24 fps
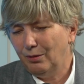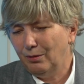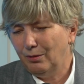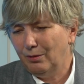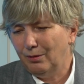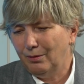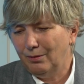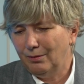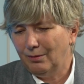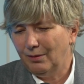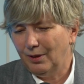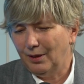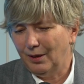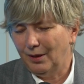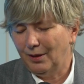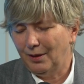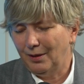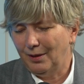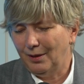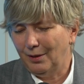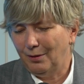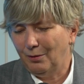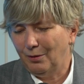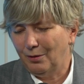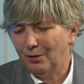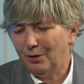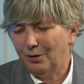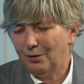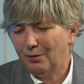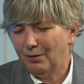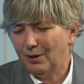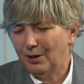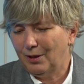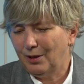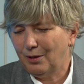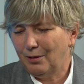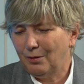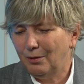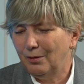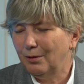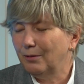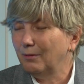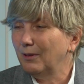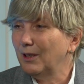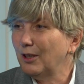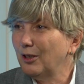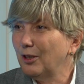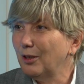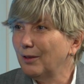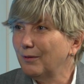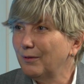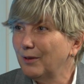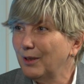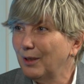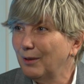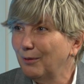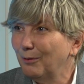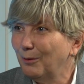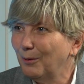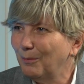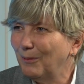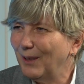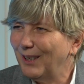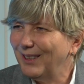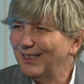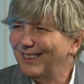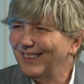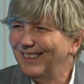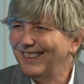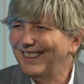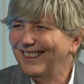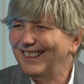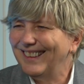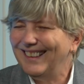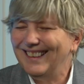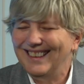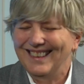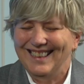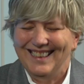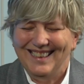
So in Austria, it's called Wirtschaftsinformatik.